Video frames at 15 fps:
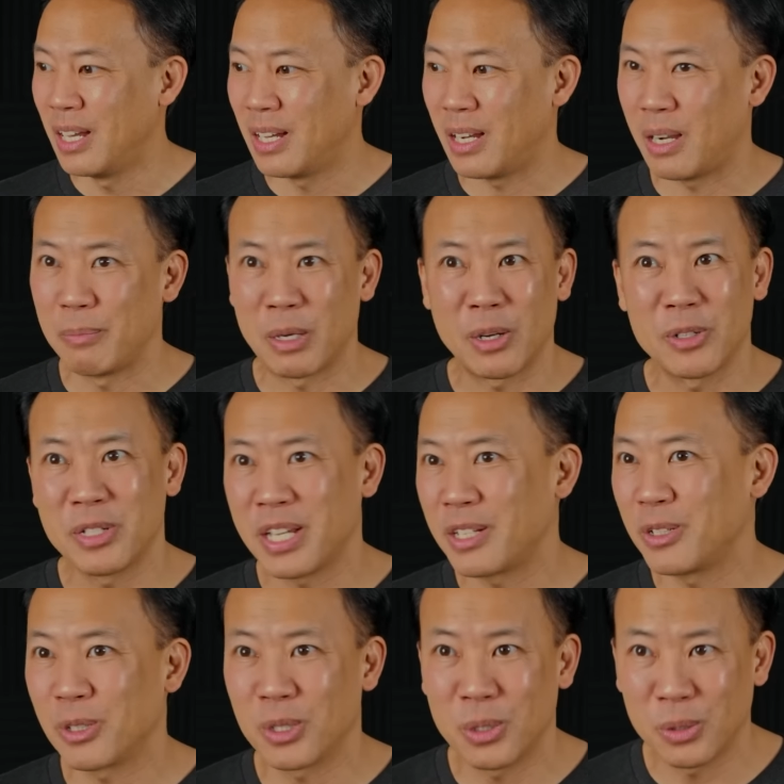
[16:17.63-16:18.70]
Uh, but are you
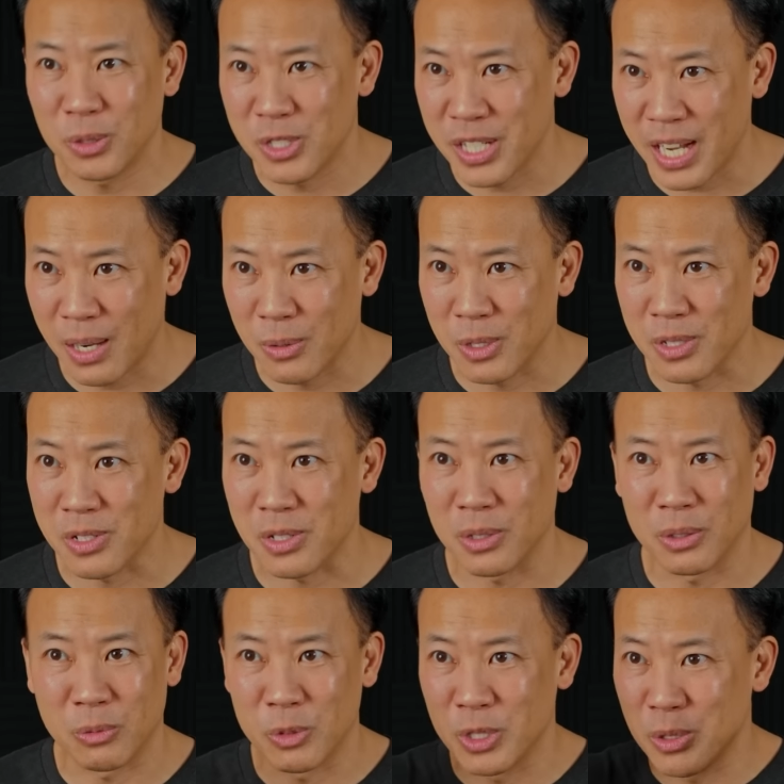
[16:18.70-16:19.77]
taking your cold showers
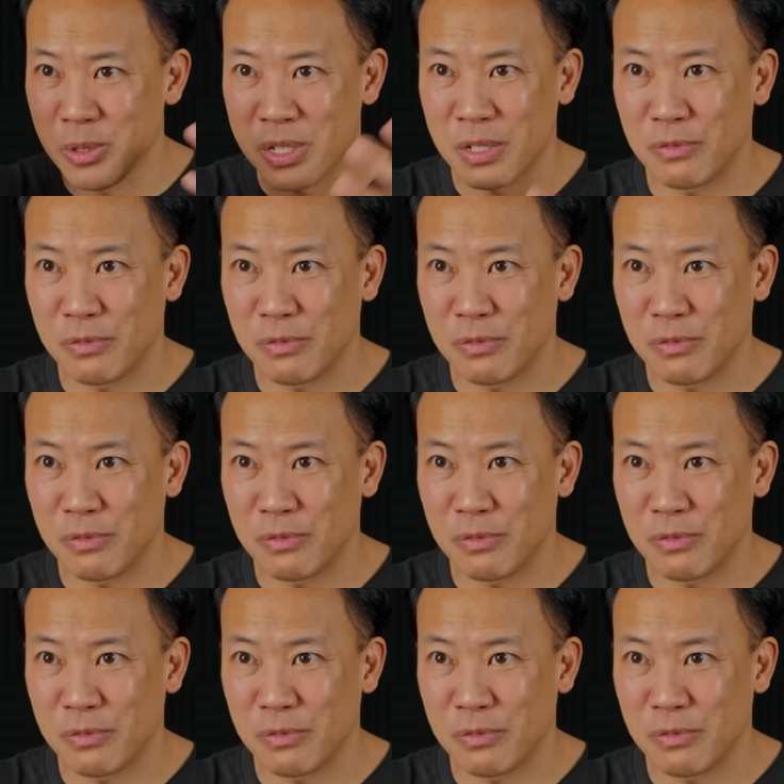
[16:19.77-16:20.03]
to reduce